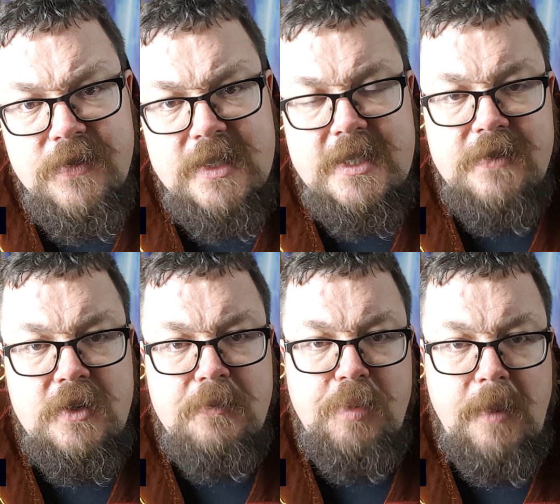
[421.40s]
of us that have
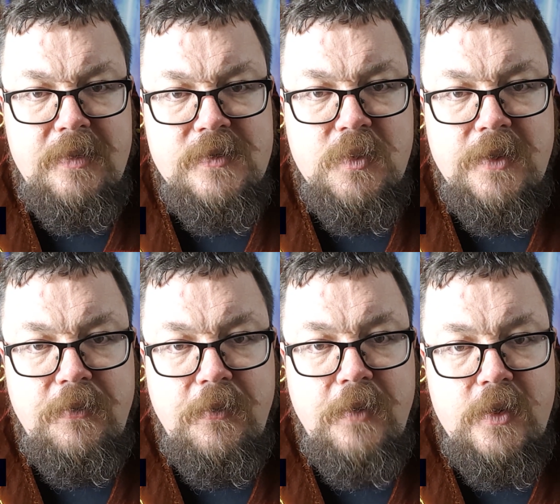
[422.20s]
got problems with
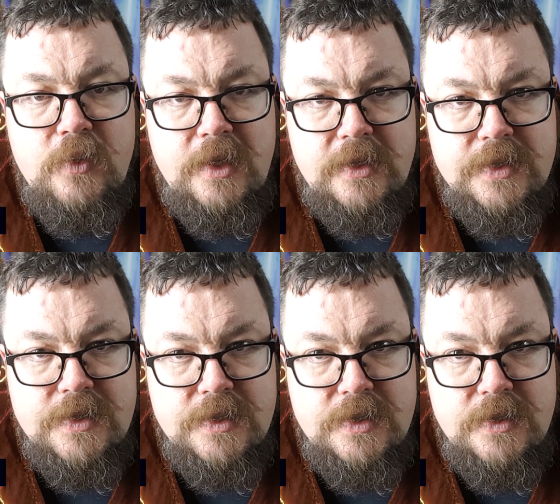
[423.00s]

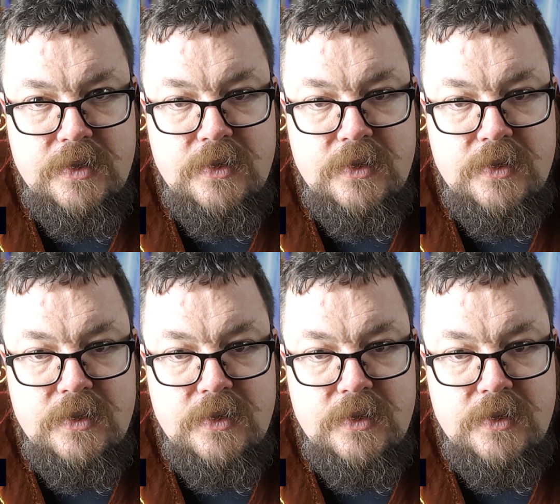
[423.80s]
focus,